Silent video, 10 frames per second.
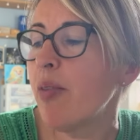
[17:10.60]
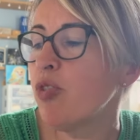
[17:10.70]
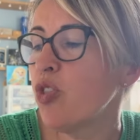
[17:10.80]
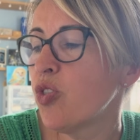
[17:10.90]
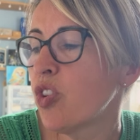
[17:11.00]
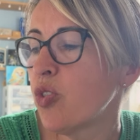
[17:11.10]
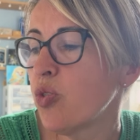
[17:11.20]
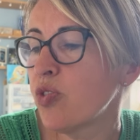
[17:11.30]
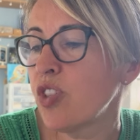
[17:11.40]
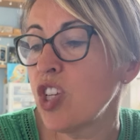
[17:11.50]
You can
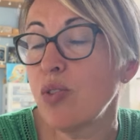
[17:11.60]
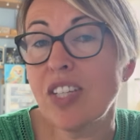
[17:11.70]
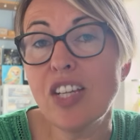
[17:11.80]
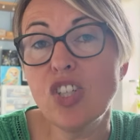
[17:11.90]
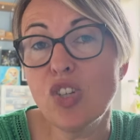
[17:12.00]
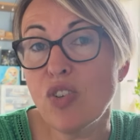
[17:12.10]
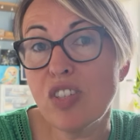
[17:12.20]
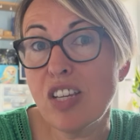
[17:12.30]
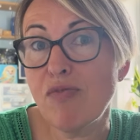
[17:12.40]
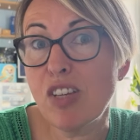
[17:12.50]
also use it
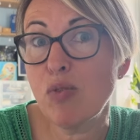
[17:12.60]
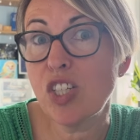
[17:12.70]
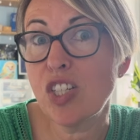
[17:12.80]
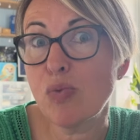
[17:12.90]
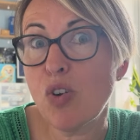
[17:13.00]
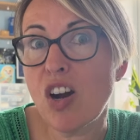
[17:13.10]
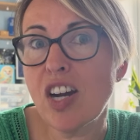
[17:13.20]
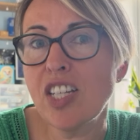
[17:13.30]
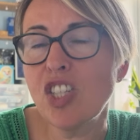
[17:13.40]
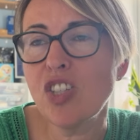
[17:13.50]
intuitively, which is what
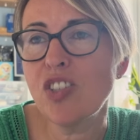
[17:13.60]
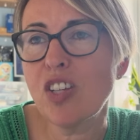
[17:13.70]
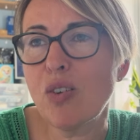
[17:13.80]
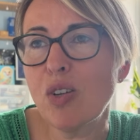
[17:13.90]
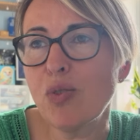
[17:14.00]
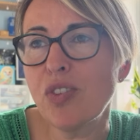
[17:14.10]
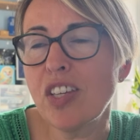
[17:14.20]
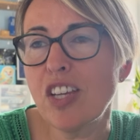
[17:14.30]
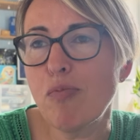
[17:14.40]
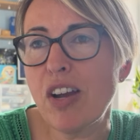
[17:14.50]
I do. So I will
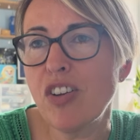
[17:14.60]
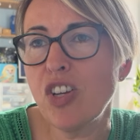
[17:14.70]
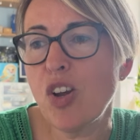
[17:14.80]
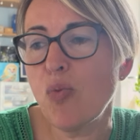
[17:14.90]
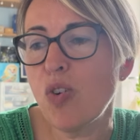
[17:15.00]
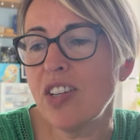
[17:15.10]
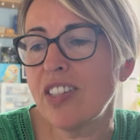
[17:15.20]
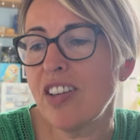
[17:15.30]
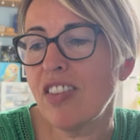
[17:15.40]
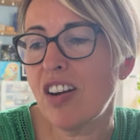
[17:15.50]
think about, you know, what
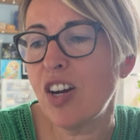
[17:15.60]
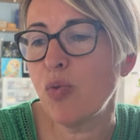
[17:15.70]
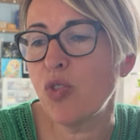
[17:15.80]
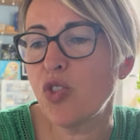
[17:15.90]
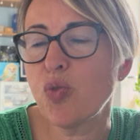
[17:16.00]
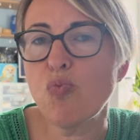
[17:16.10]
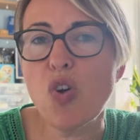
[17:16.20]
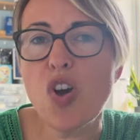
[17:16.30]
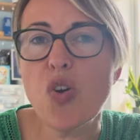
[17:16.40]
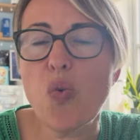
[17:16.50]
is it that I want to
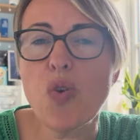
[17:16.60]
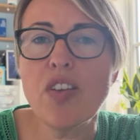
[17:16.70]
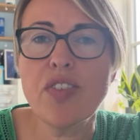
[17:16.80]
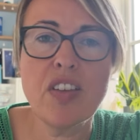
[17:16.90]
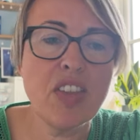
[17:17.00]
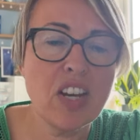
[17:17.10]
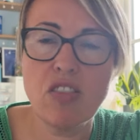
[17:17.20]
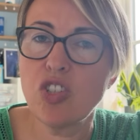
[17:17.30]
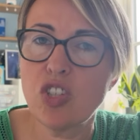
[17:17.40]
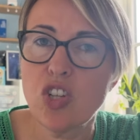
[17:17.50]
work with, and then
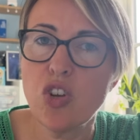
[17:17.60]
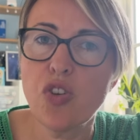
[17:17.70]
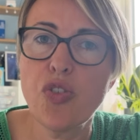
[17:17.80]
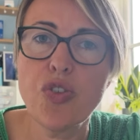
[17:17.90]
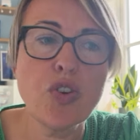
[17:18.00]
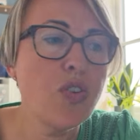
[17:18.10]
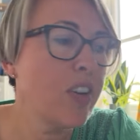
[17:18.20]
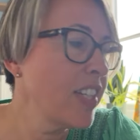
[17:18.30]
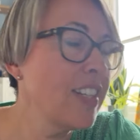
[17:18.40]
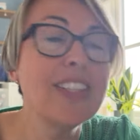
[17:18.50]
I'll just look through.
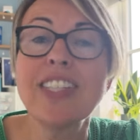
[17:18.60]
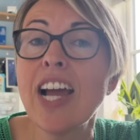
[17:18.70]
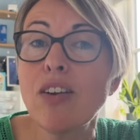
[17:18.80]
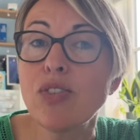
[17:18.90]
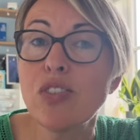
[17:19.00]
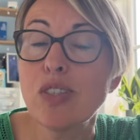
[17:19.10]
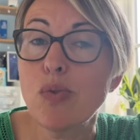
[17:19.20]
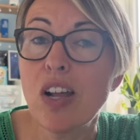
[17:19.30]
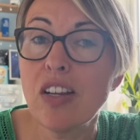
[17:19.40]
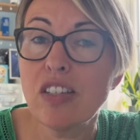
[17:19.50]
I can douse as
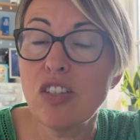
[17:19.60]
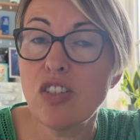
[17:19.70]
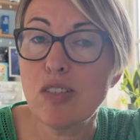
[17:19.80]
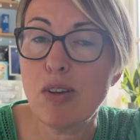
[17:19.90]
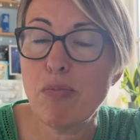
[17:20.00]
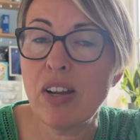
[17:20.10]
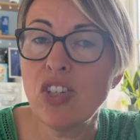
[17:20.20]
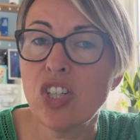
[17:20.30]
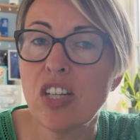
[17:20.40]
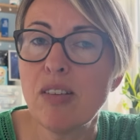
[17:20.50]
well. I can use my
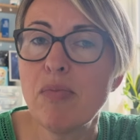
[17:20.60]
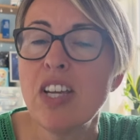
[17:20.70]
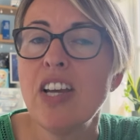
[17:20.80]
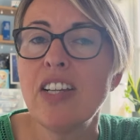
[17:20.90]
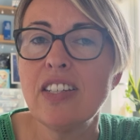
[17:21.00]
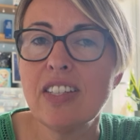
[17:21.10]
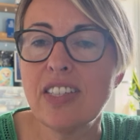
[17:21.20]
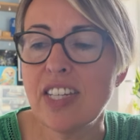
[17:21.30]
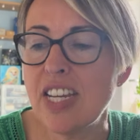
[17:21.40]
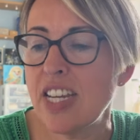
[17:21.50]
pendulum to
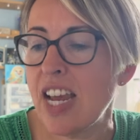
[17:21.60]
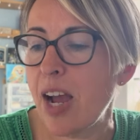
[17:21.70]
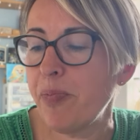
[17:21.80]
see